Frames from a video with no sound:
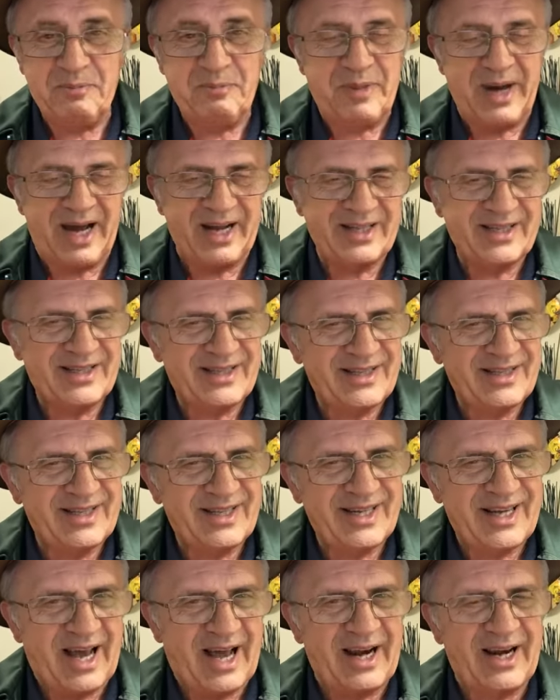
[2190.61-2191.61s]
but
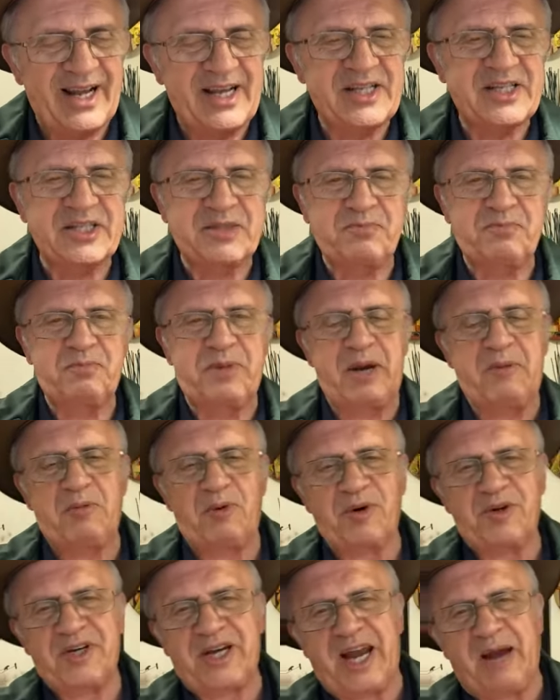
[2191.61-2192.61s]
unless
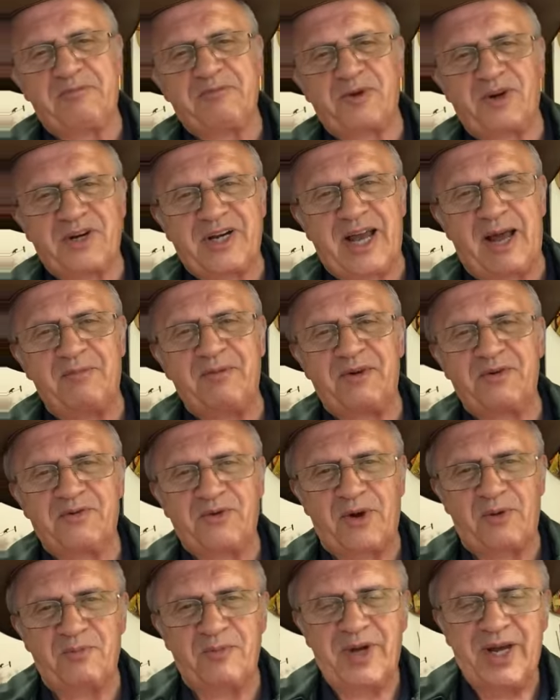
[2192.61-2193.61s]
people kept on coming
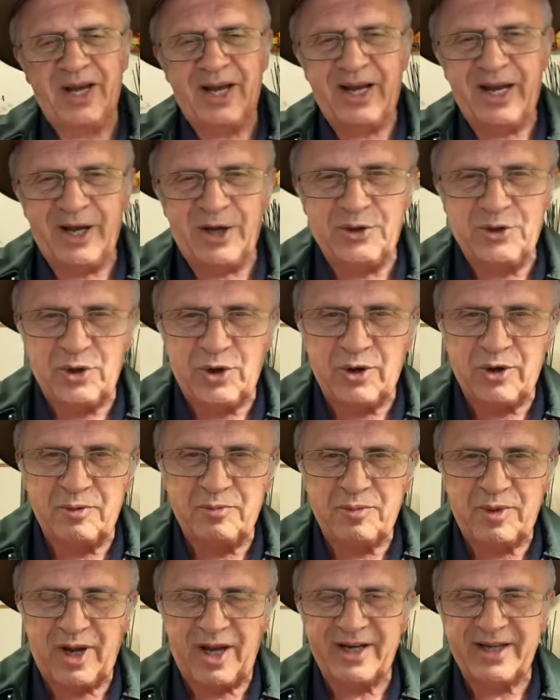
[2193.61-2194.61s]
from
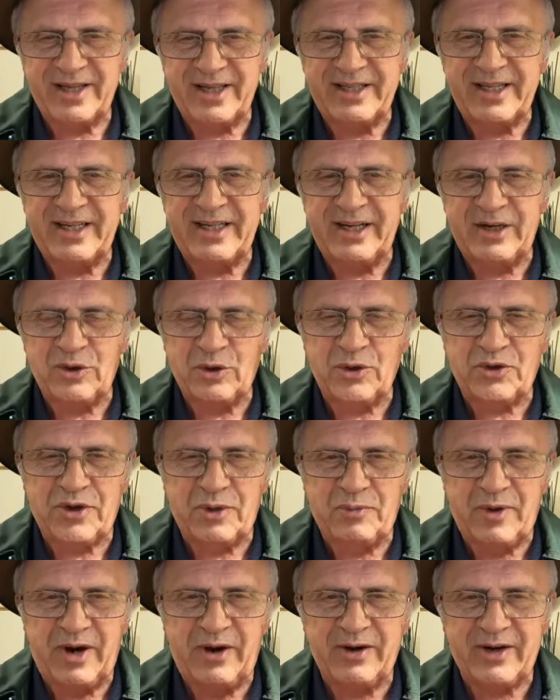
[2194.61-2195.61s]
Europe like they did in North
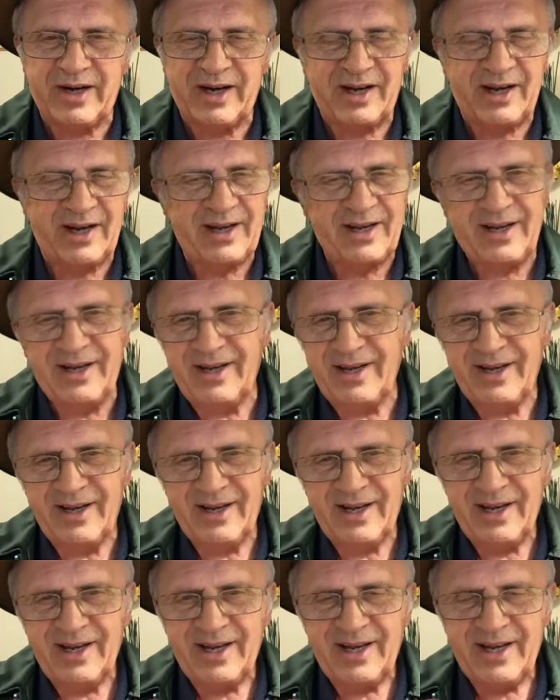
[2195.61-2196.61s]
America,
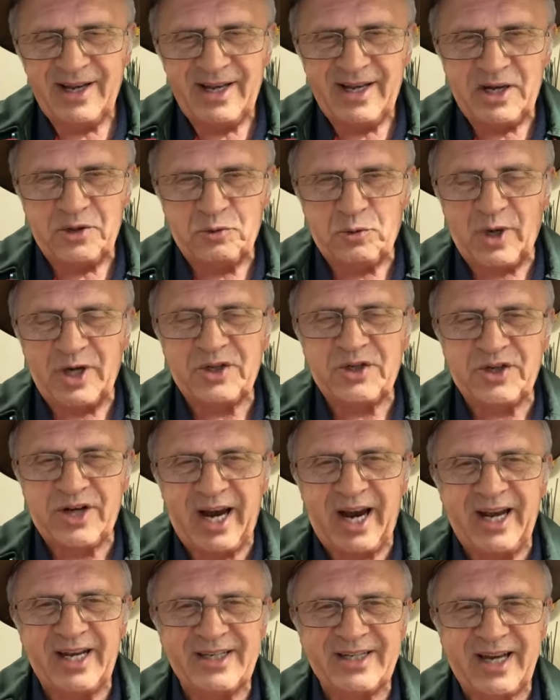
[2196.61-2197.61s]
what
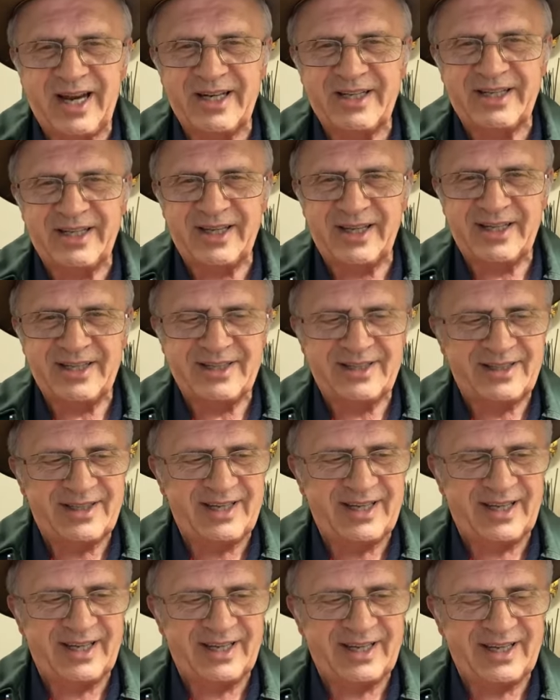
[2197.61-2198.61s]
chance had the,
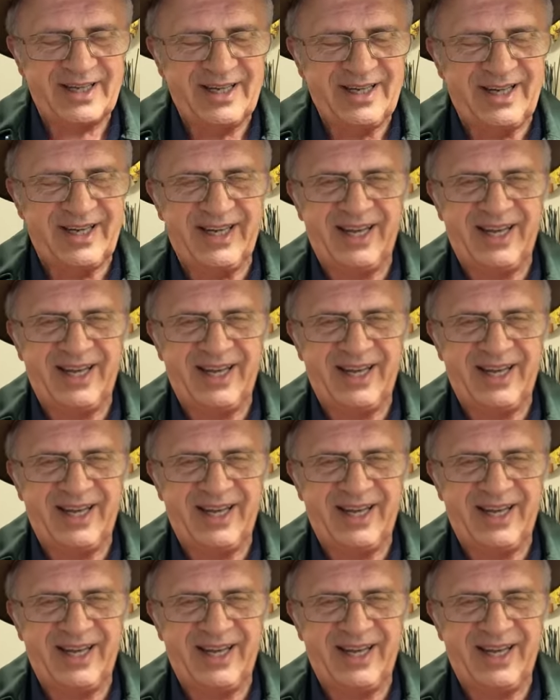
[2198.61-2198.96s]
the,